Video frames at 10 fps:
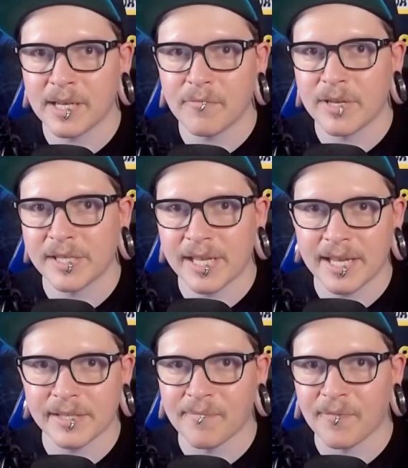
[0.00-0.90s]

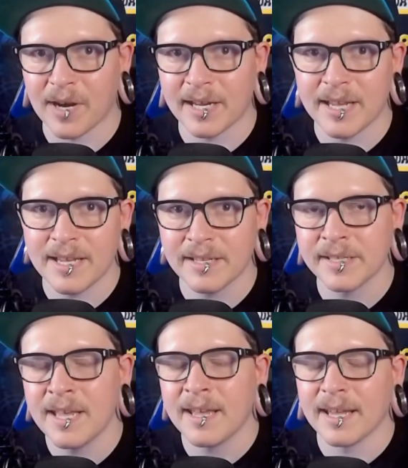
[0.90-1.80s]
Wednesdays, and Fridays,
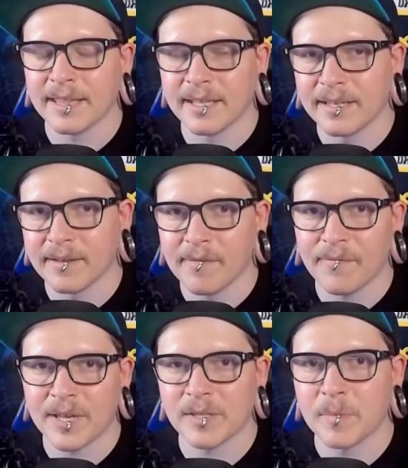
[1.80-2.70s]
and then
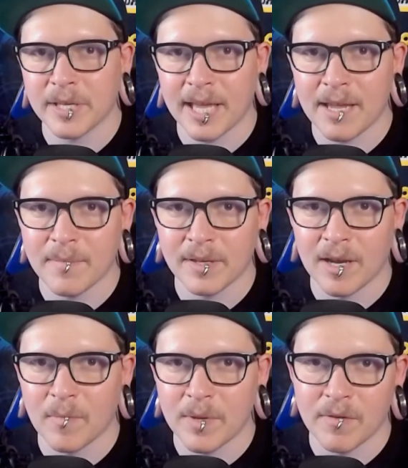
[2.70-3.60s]
Facebook Gaming
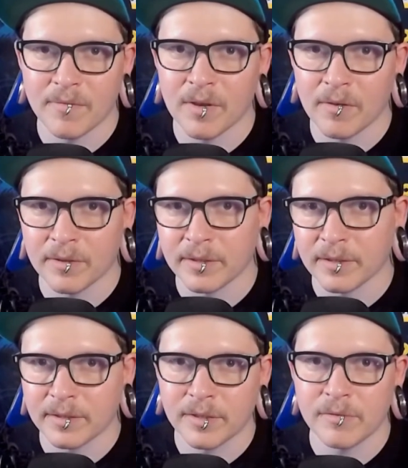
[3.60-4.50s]
I'll be over there on
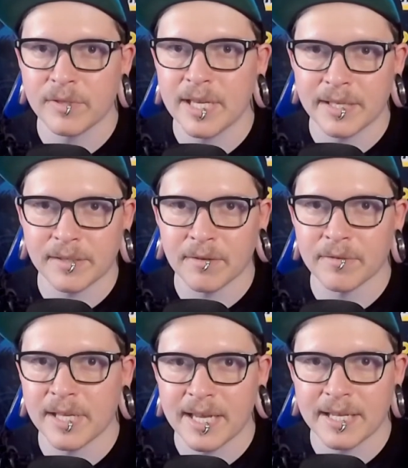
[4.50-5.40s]
Tuesdays,
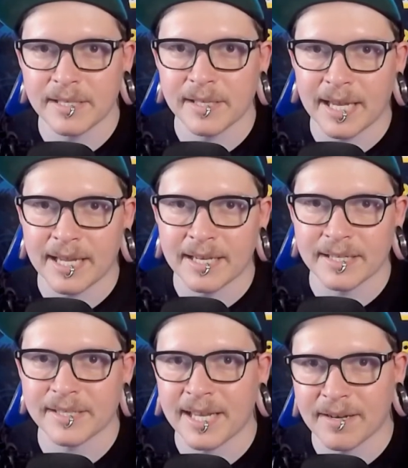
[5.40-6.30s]
Thursdays, and
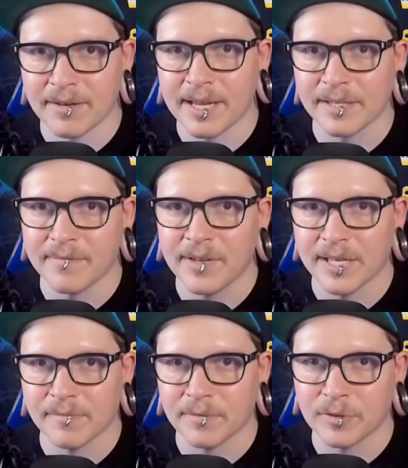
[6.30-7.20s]
Saturdays. If you
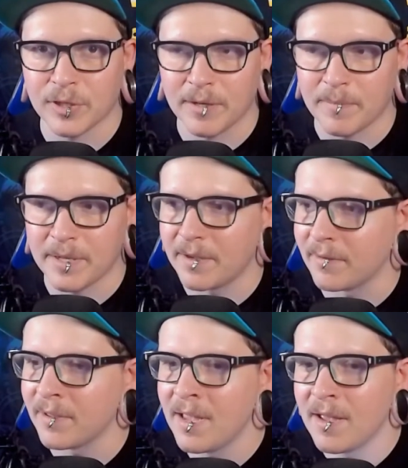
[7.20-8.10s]
guys want to check me
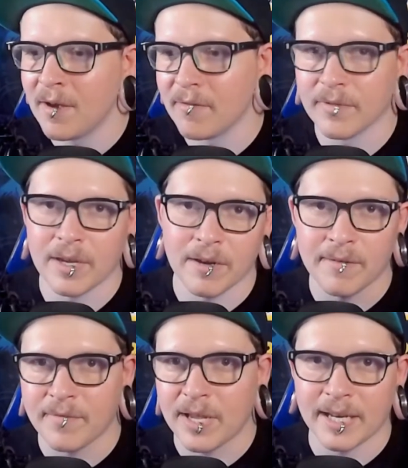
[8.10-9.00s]
out over there,
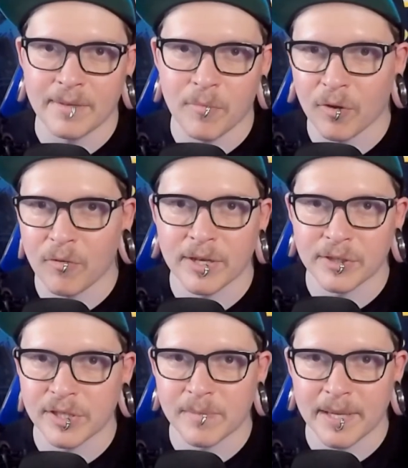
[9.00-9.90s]
if you got any more
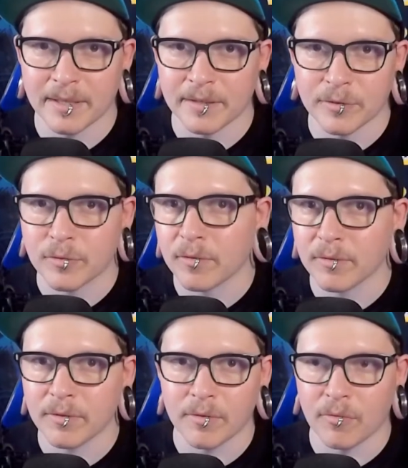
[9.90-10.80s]
questions about the
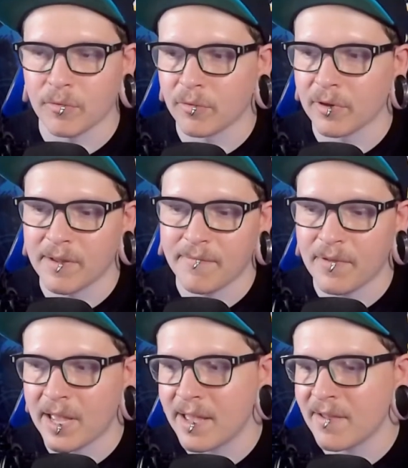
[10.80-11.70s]
controller, or if
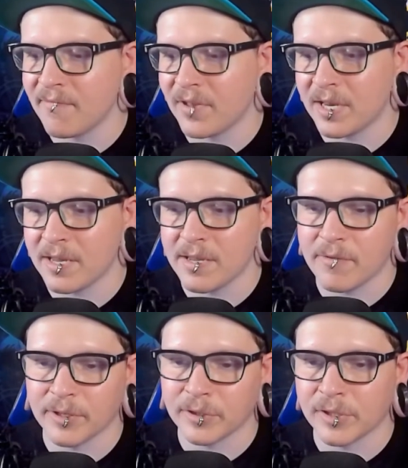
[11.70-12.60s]
you have any
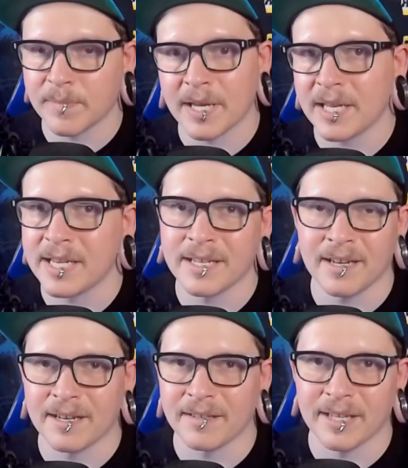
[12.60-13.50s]
questions about any
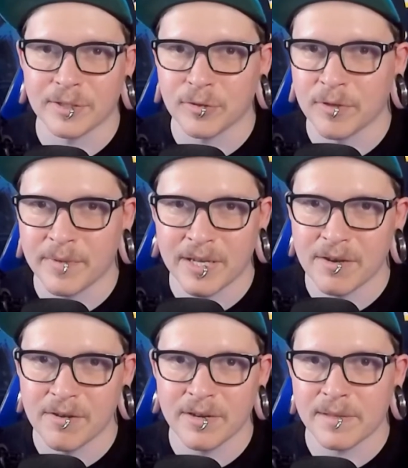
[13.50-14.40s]
kind of like streaming
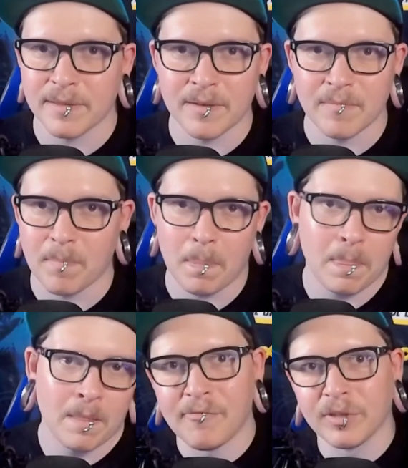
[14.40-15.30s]
gear or anything,
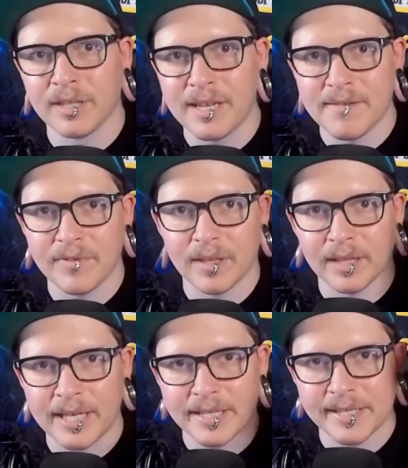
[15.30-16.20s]
I will leave the
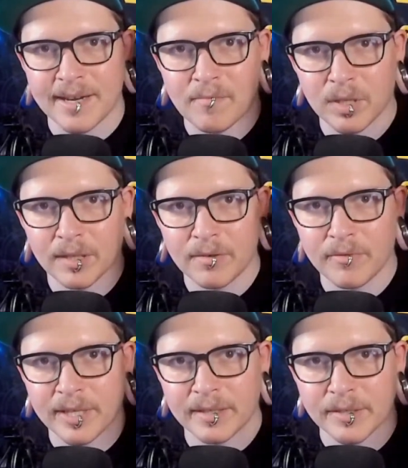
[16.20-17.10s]
links down below
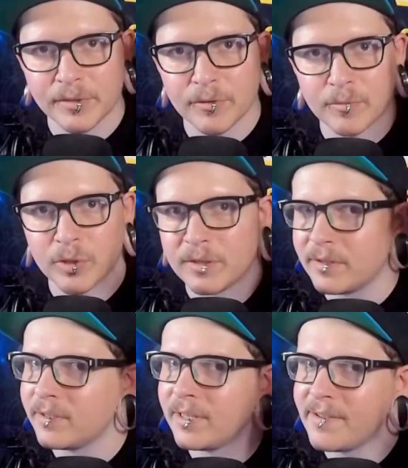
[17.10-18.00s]
in the
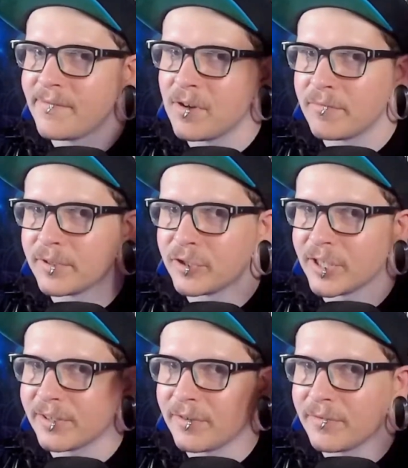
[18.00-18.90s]
description if y'all want to
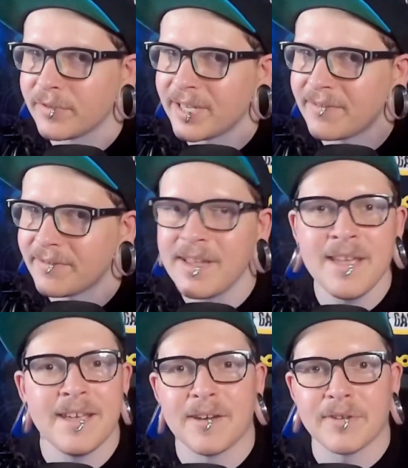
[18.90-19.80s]
check those out.
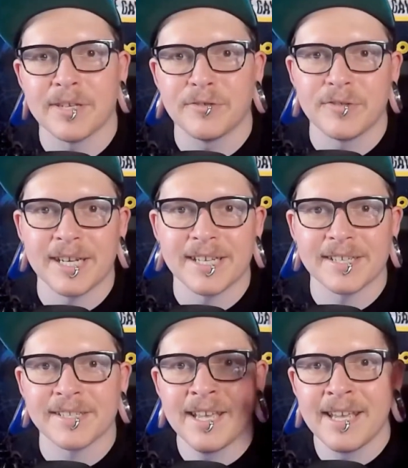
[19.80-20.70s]
I will catch you
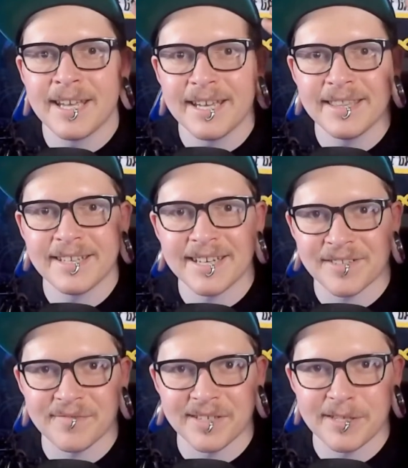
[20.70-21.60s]
guys in the
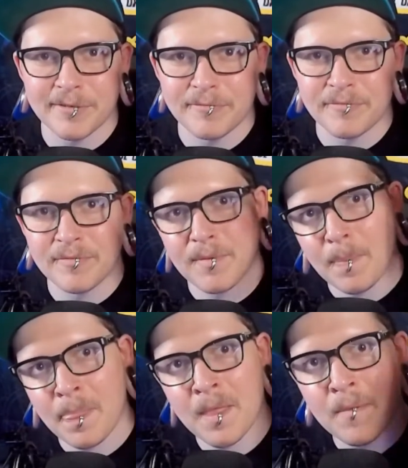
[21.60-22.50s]
next video.
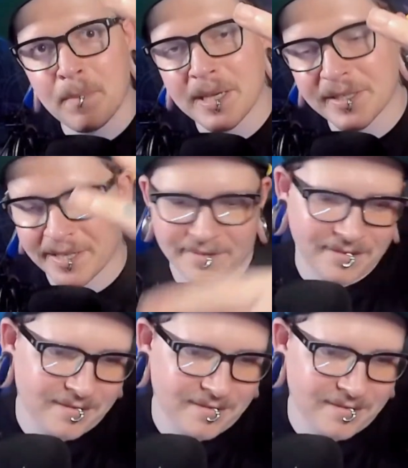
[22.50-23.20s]
Peace out.